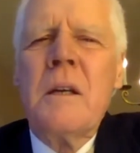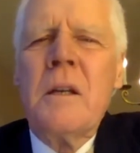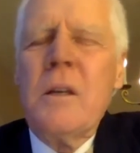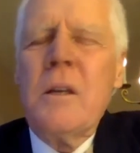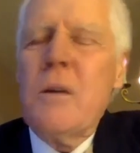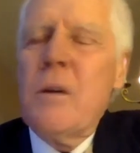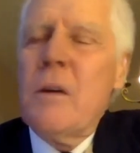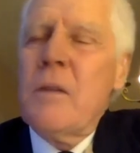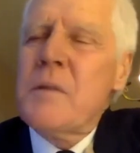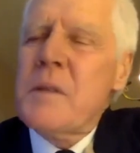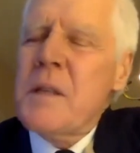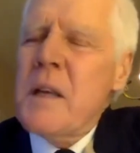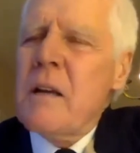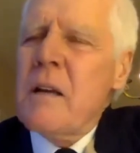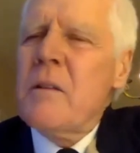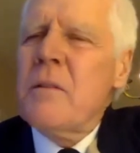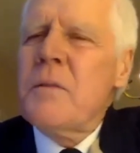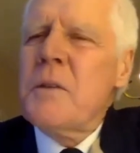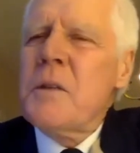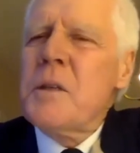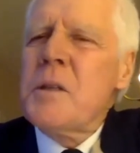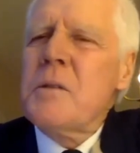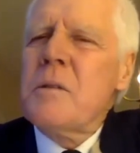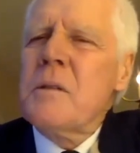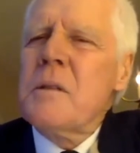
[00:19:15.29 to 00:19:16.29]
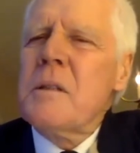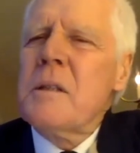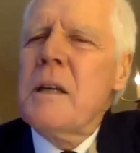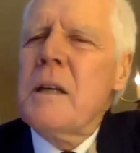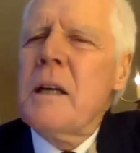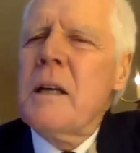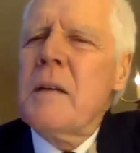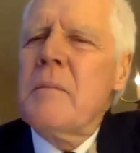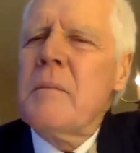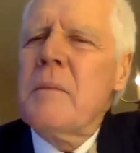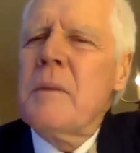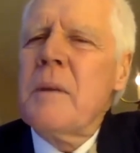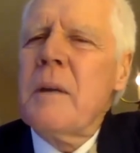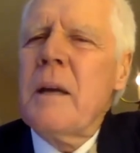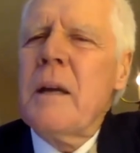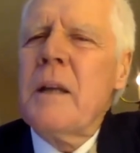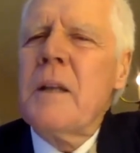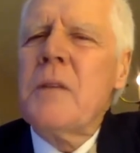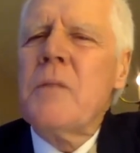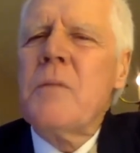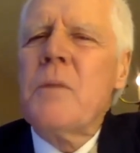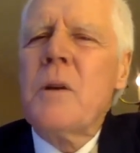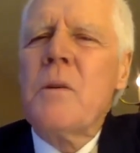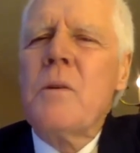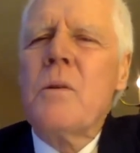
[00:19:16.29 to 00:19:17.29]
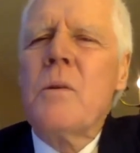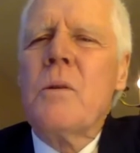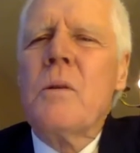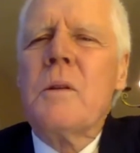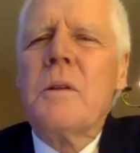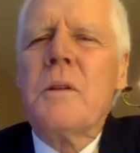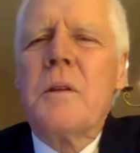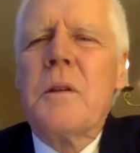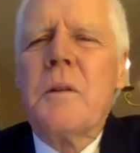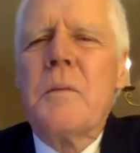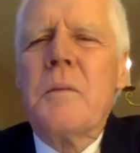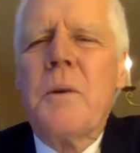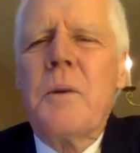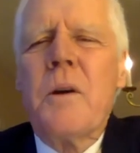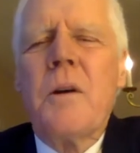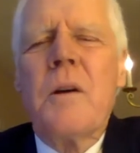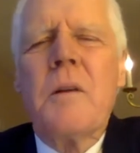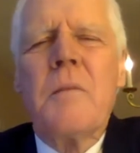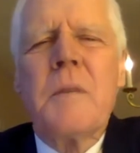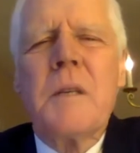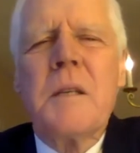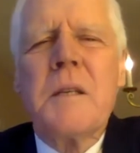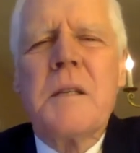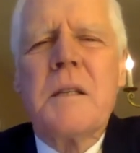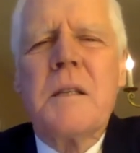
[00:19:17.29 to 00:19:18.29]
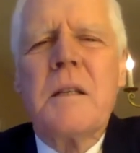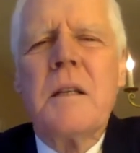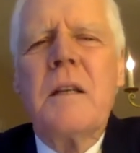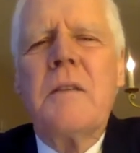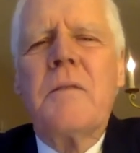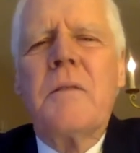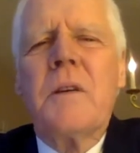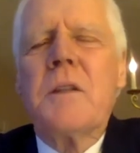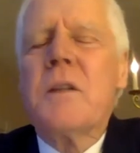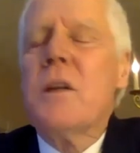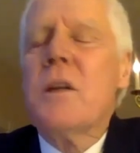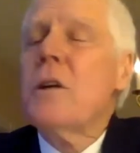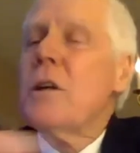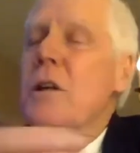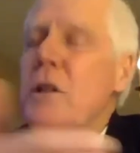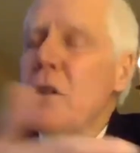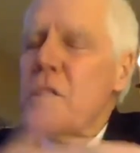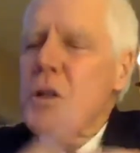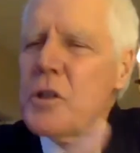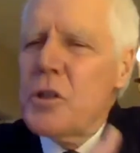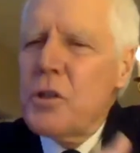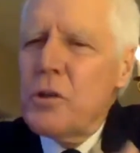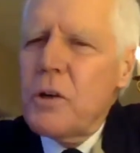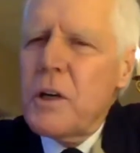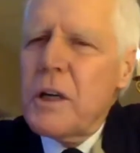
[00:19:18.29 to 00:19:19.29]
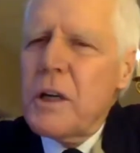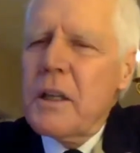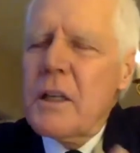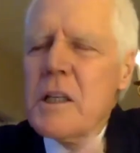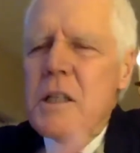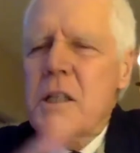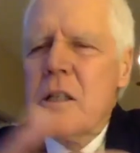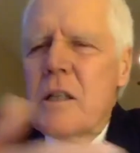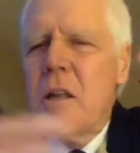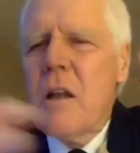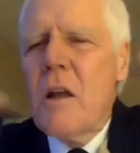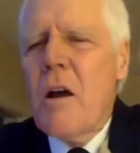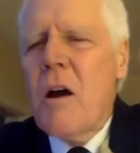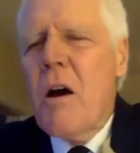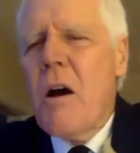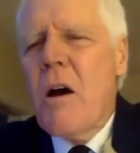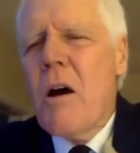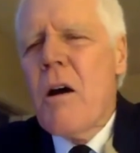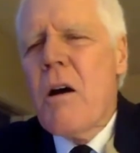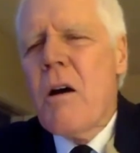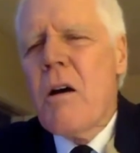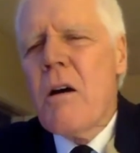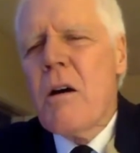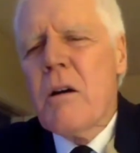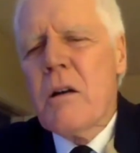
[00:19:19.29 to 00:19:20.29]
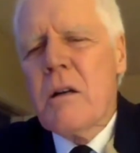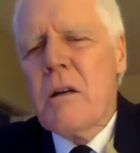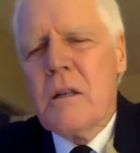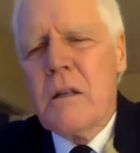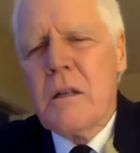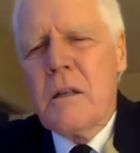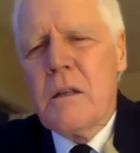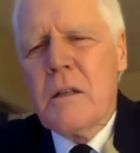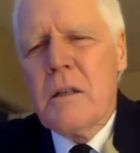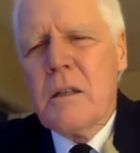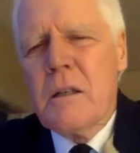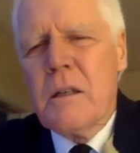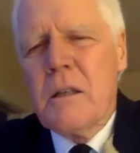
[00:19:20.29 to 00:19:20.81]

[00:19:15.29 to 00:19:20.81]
you have sacrificial time, and you recall that the poem is delivered during this long